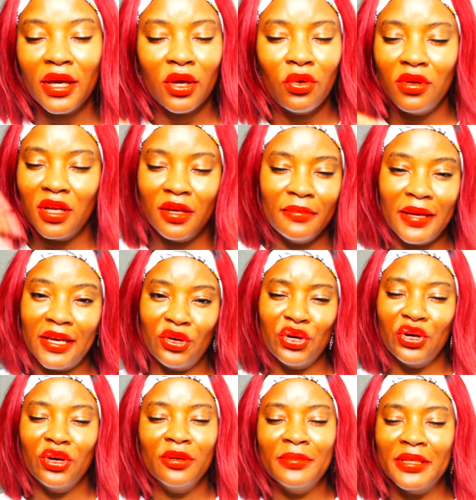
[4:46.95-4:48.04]
call her my
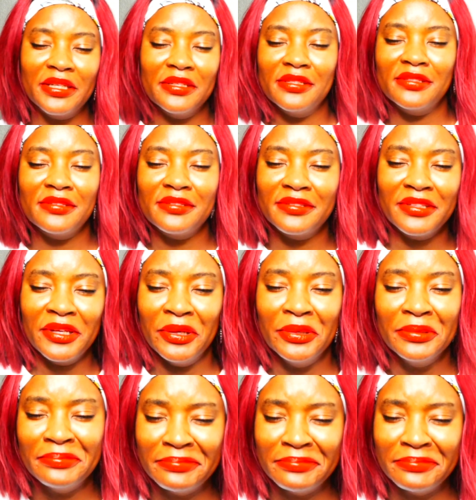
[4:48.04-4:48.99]
girl, because, you know,